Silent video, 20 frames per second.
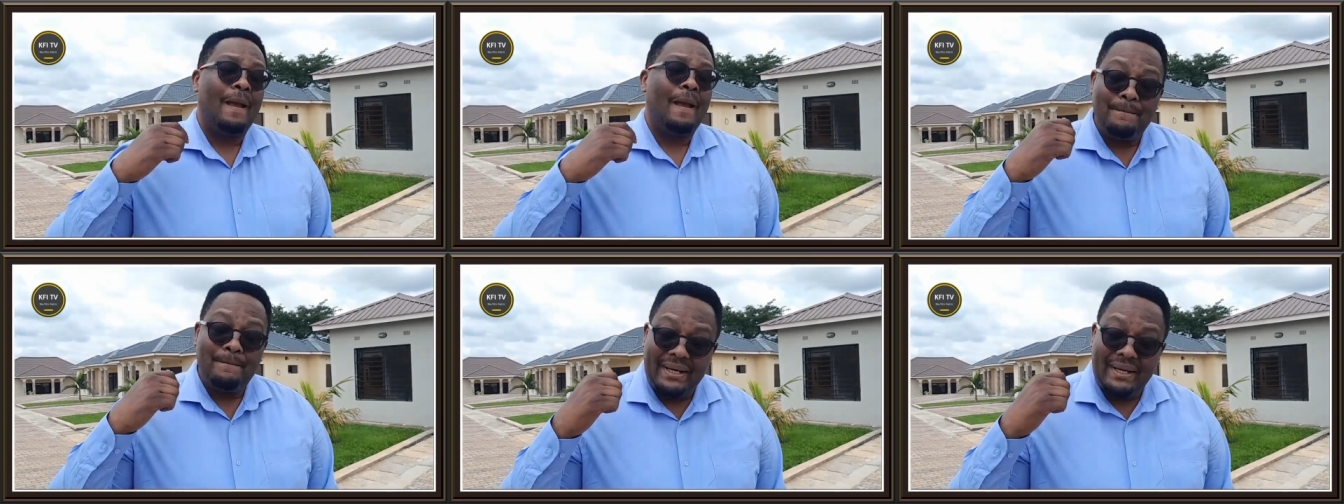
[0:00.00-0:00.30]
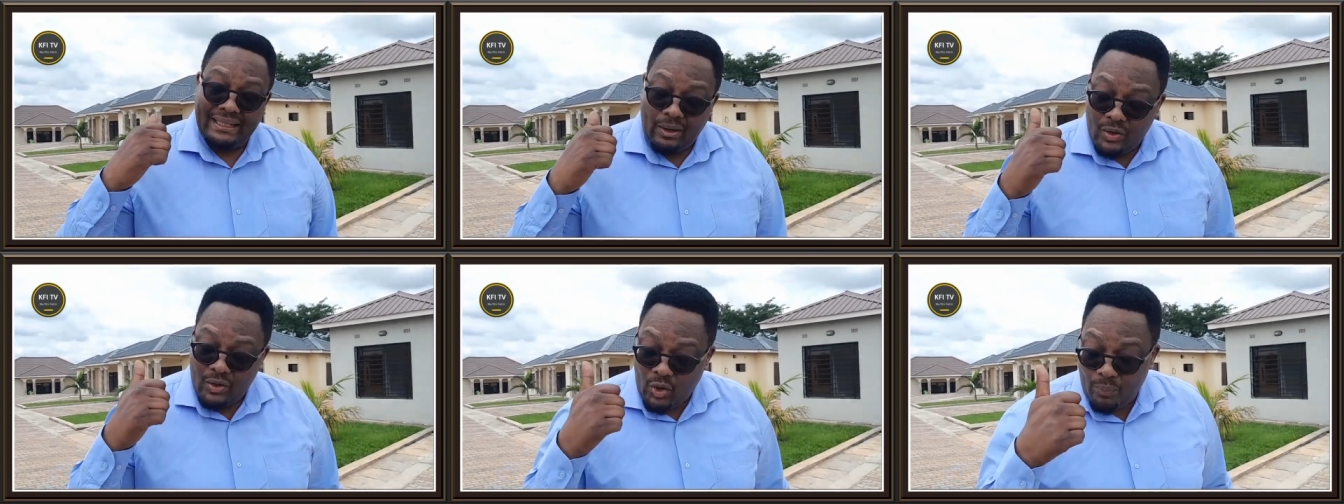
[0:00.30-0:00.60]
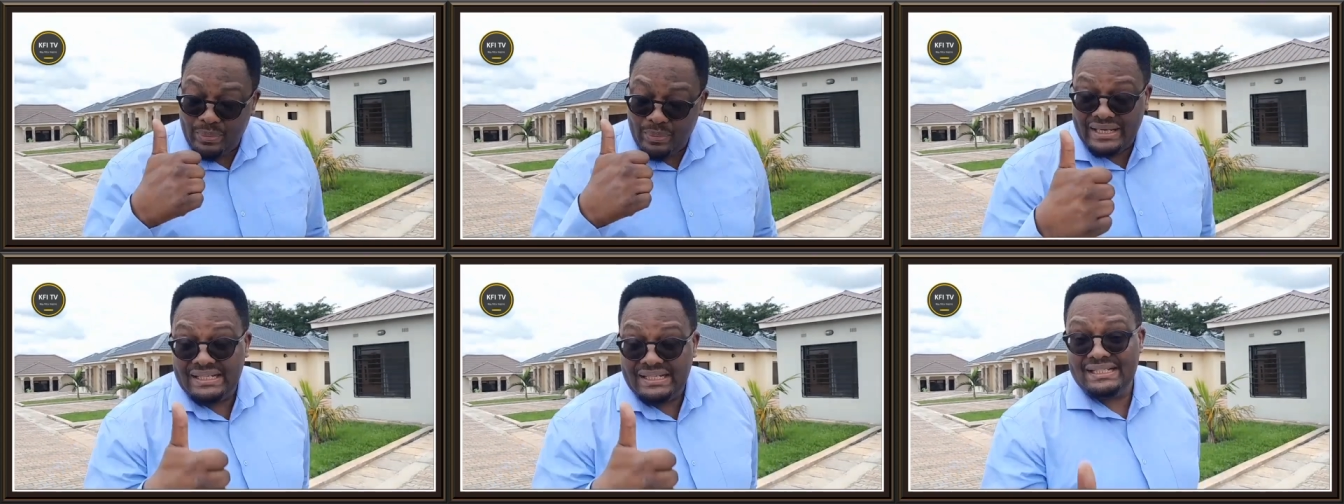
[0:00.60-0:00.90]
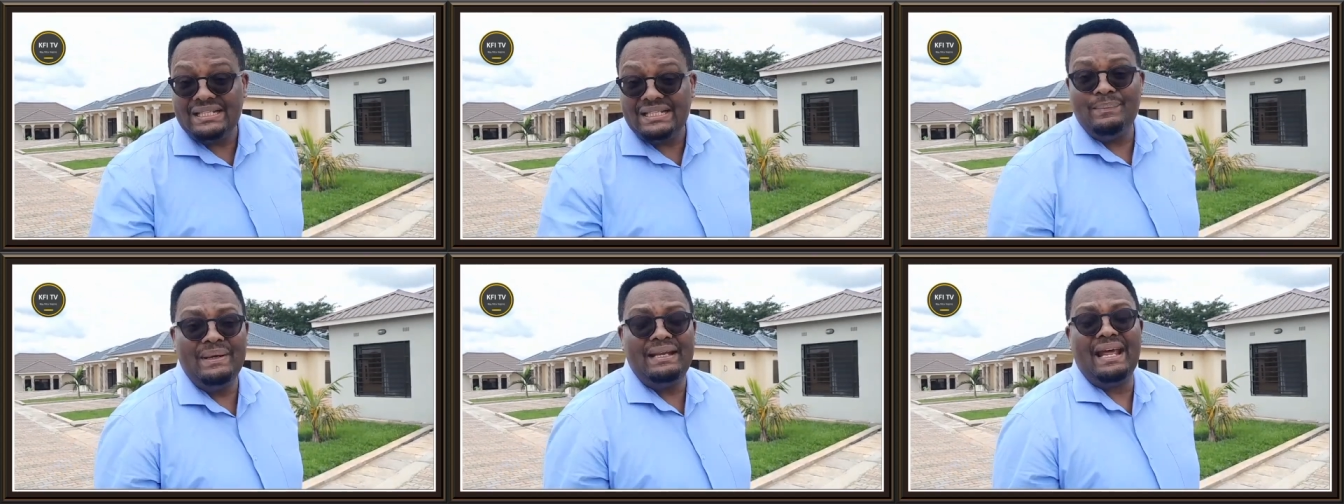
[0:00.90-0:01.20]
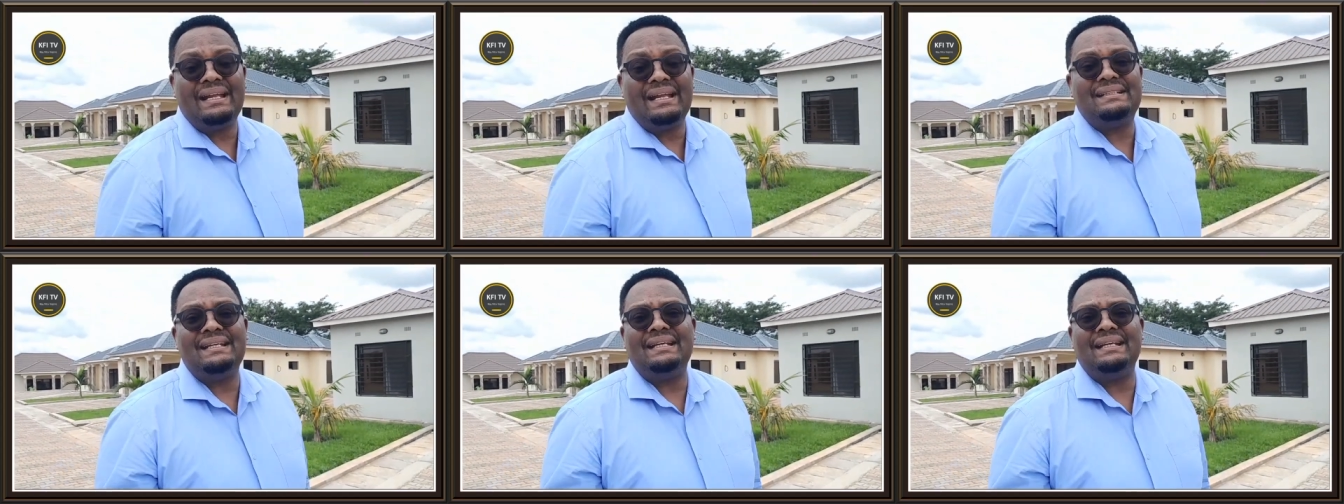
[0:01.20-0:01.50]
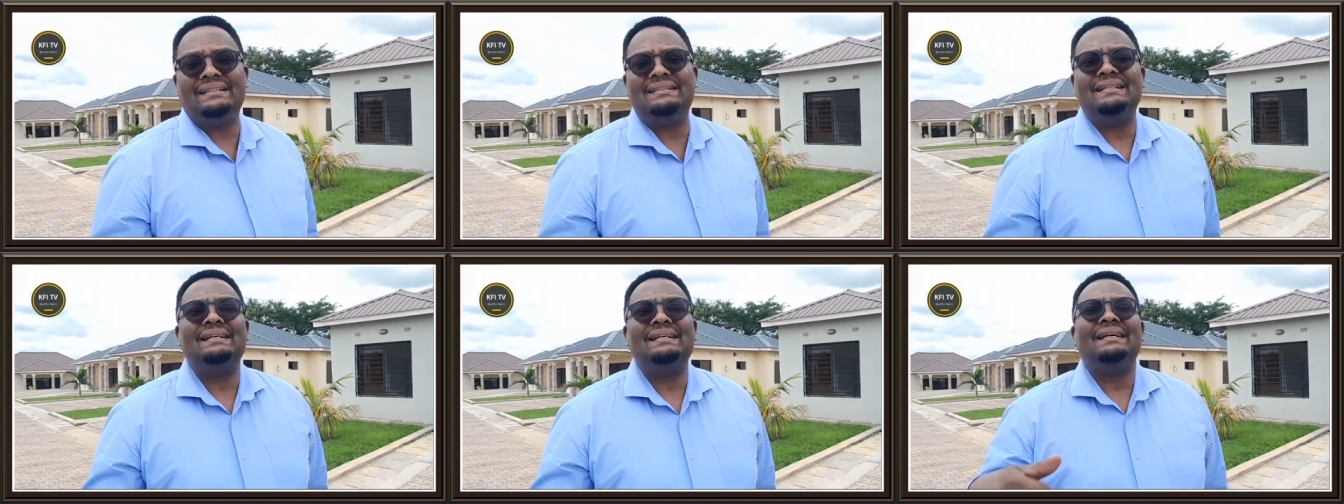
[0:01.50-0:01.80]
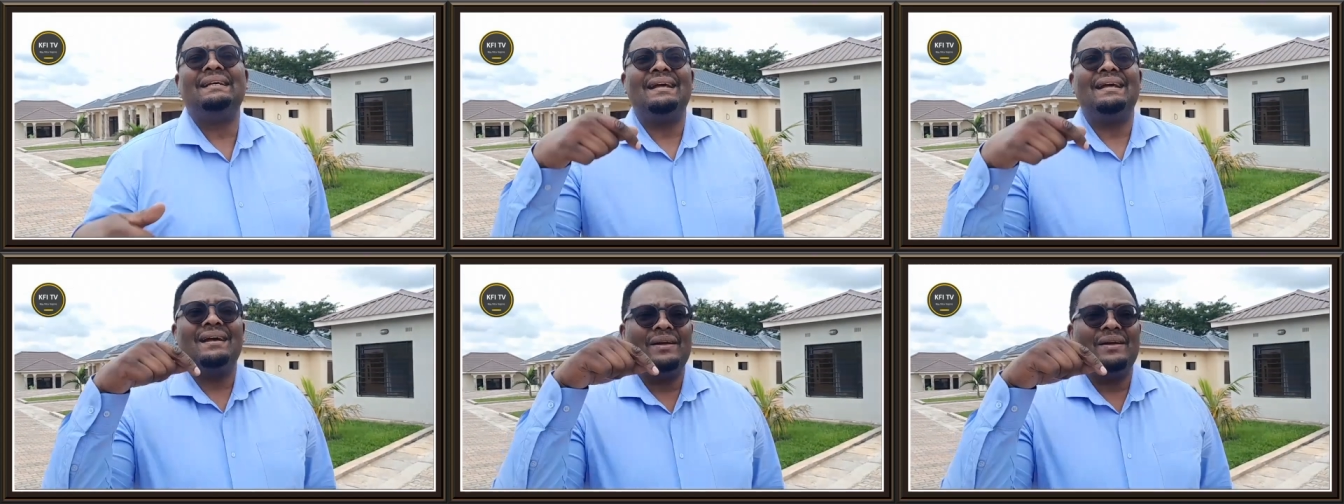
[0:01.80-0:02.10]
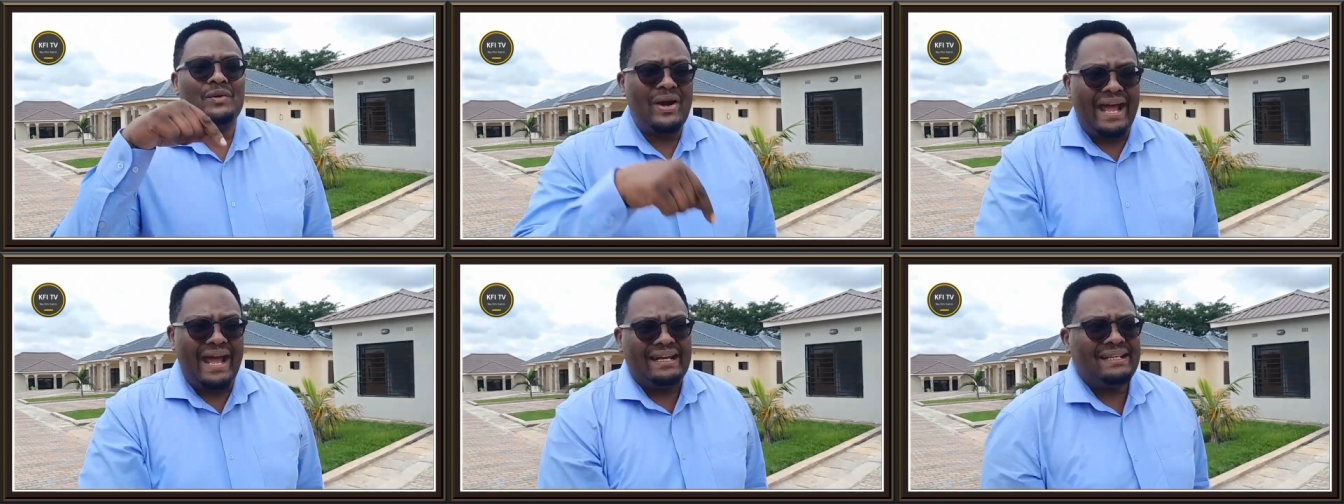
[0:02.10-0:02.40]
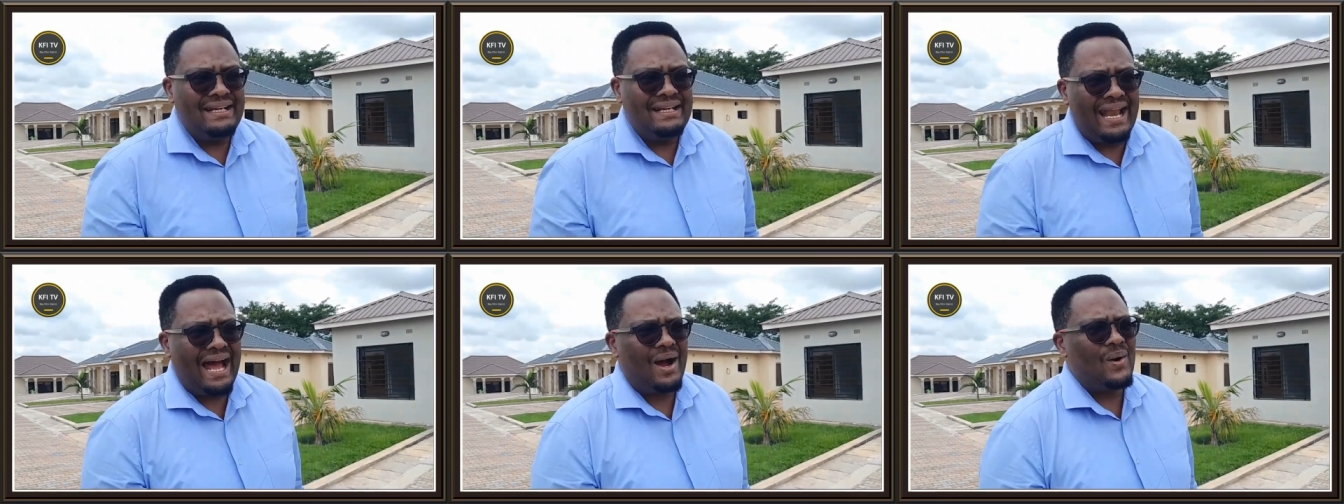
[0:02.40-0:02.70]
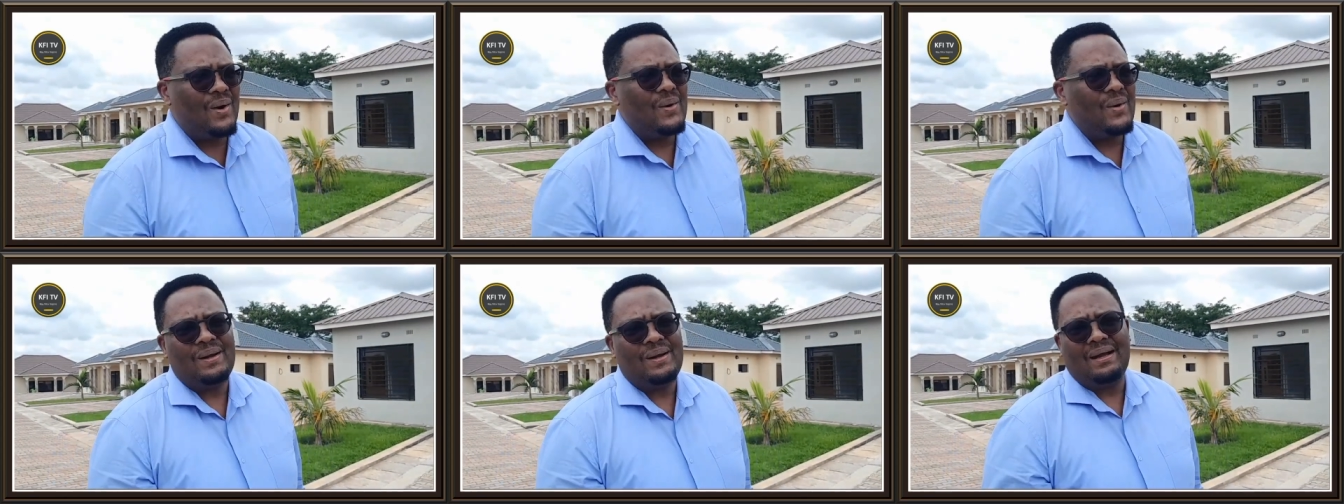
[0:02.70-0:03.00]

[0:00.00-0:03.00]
But I will not be intimidated. Right now,